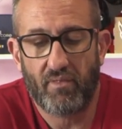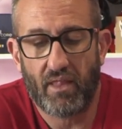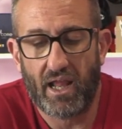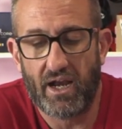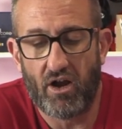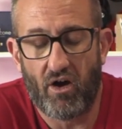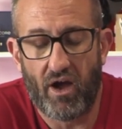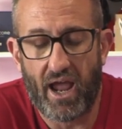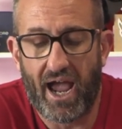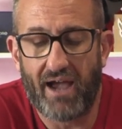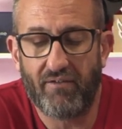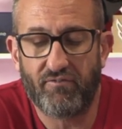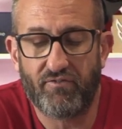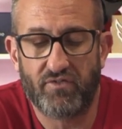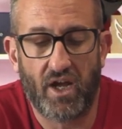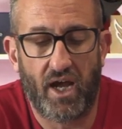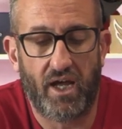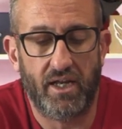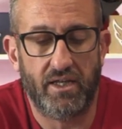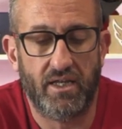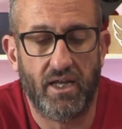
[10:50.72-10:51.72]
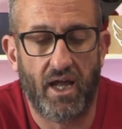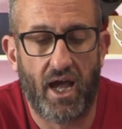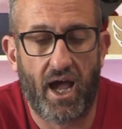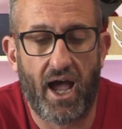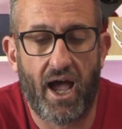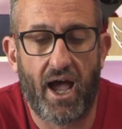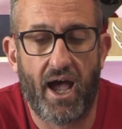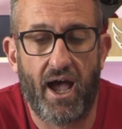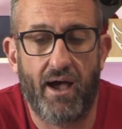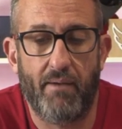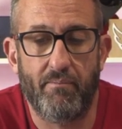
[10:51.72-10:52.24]
And I have done
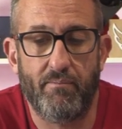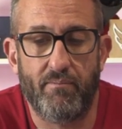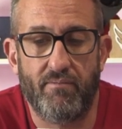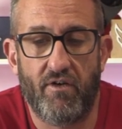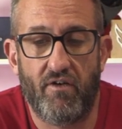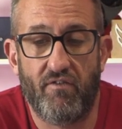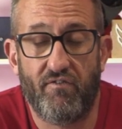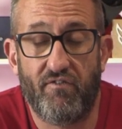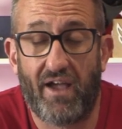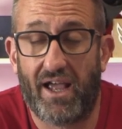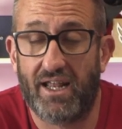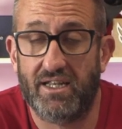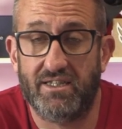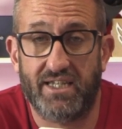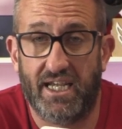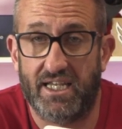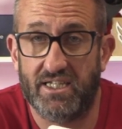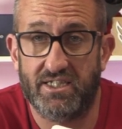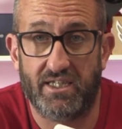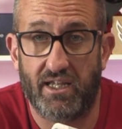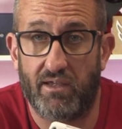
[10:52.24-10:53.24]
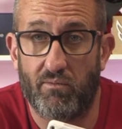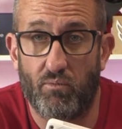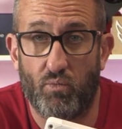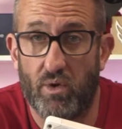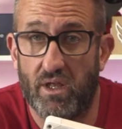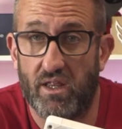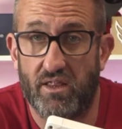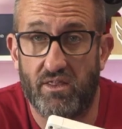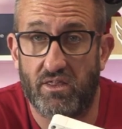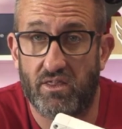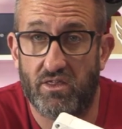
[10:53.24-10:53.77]
fan testing
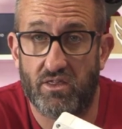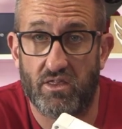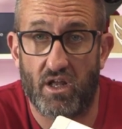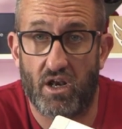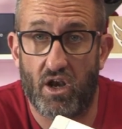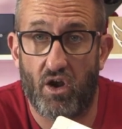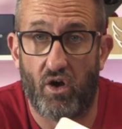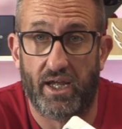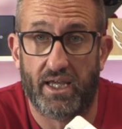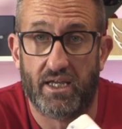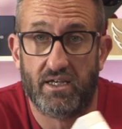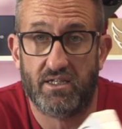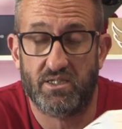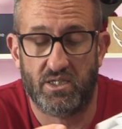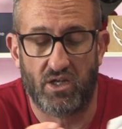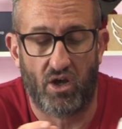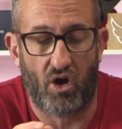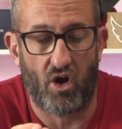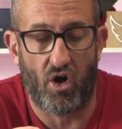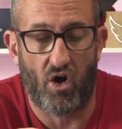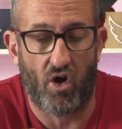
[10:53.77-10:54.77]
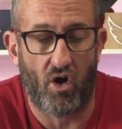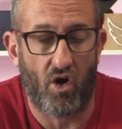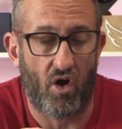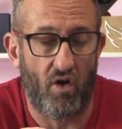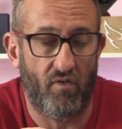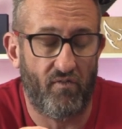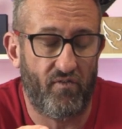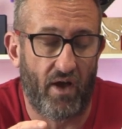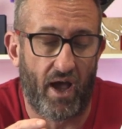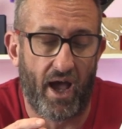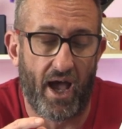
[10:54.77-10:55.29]
with the likes
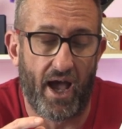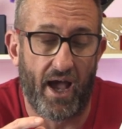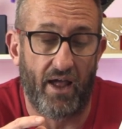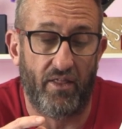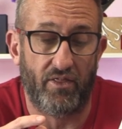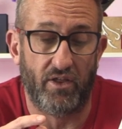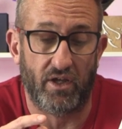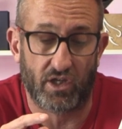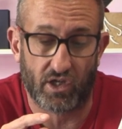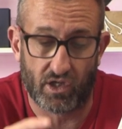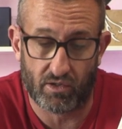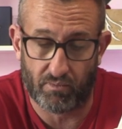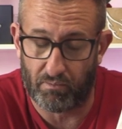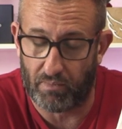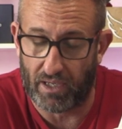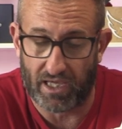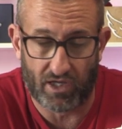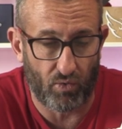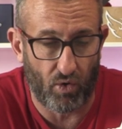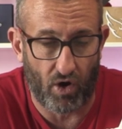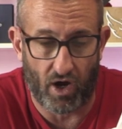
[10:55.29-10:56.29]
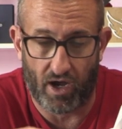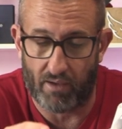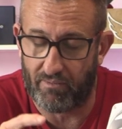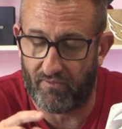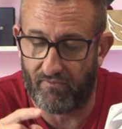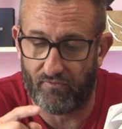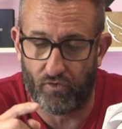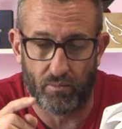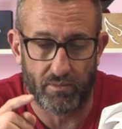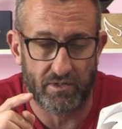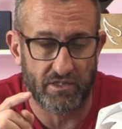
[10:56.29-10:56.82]
of the Be Quiet
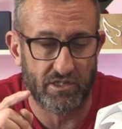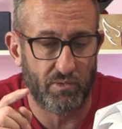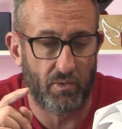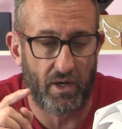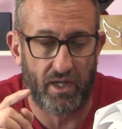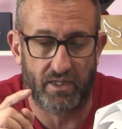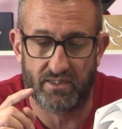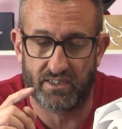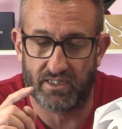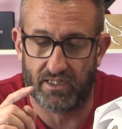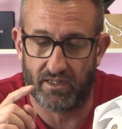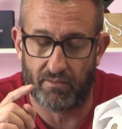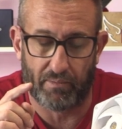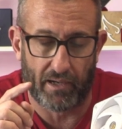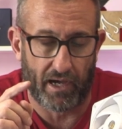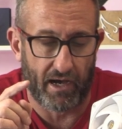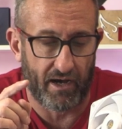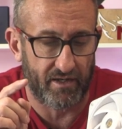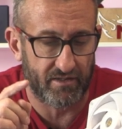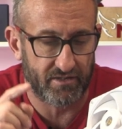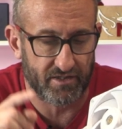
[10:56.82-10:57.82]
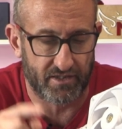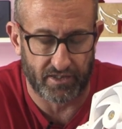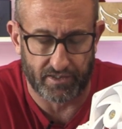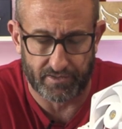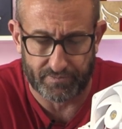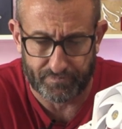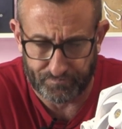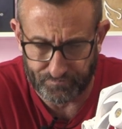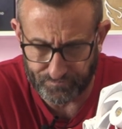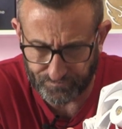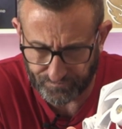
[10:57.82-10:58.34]
Performance ones in the past,
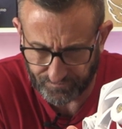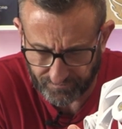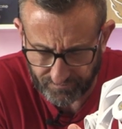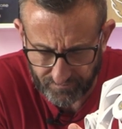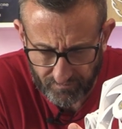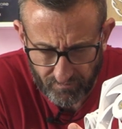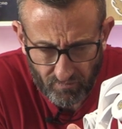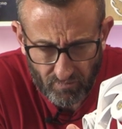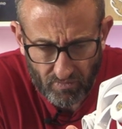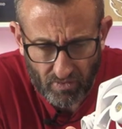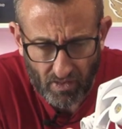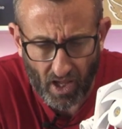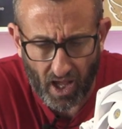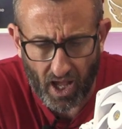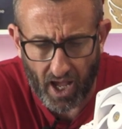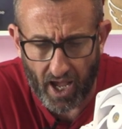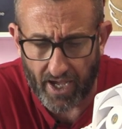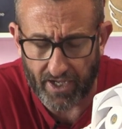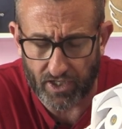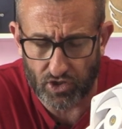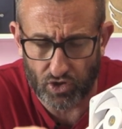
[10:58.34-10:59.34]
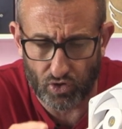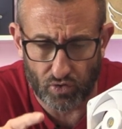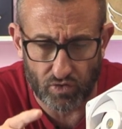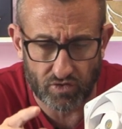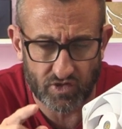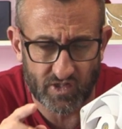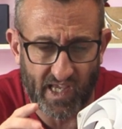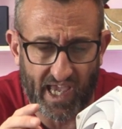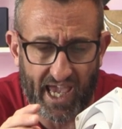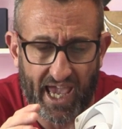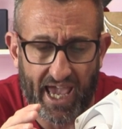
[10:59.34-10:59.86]
and
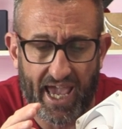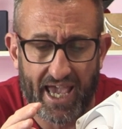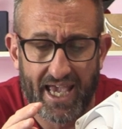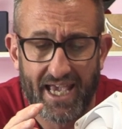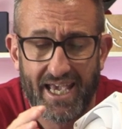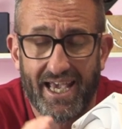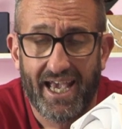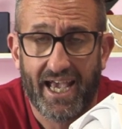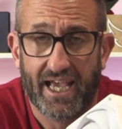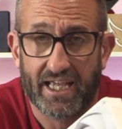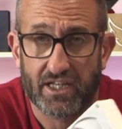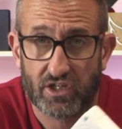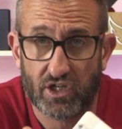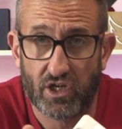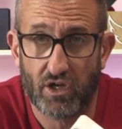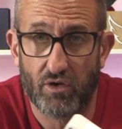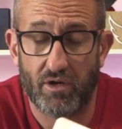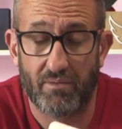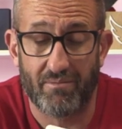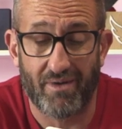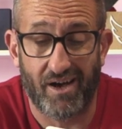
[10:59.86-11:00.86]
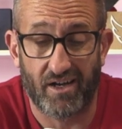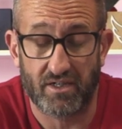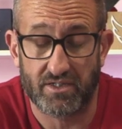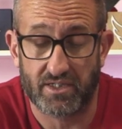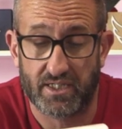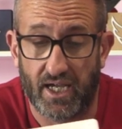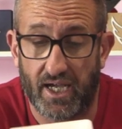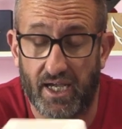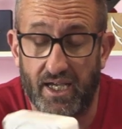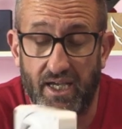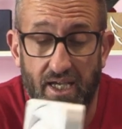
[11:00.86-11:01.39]
Corsair and Cooler
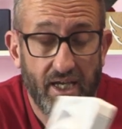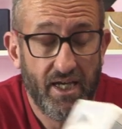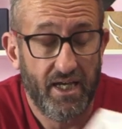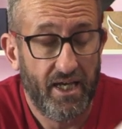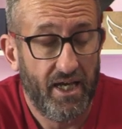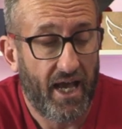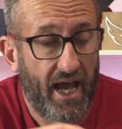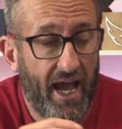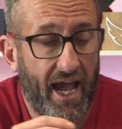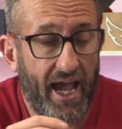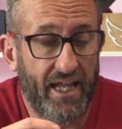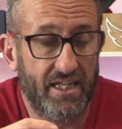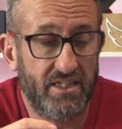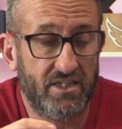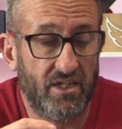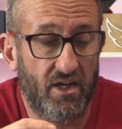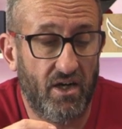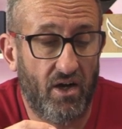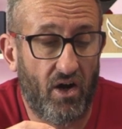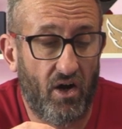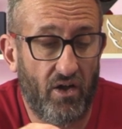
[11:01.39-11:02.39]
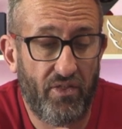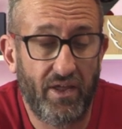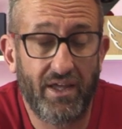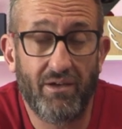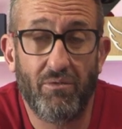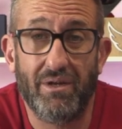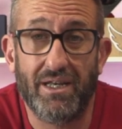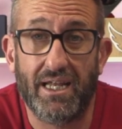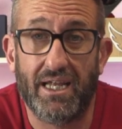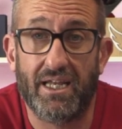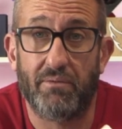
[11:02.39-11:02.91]
Master. And I
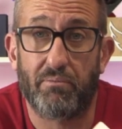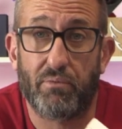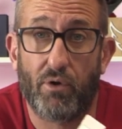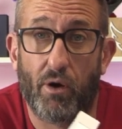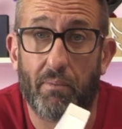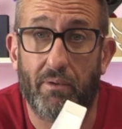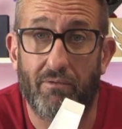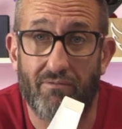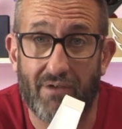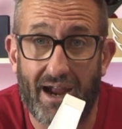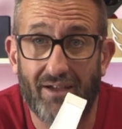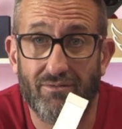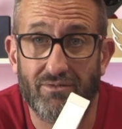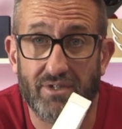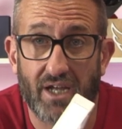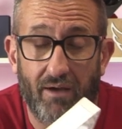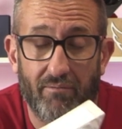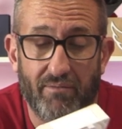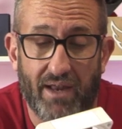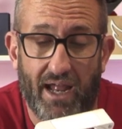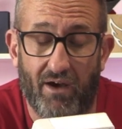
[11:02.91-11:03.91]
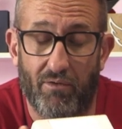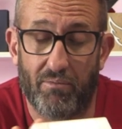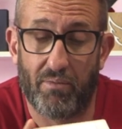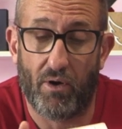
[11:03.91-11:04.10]
think we need a proper roundup now,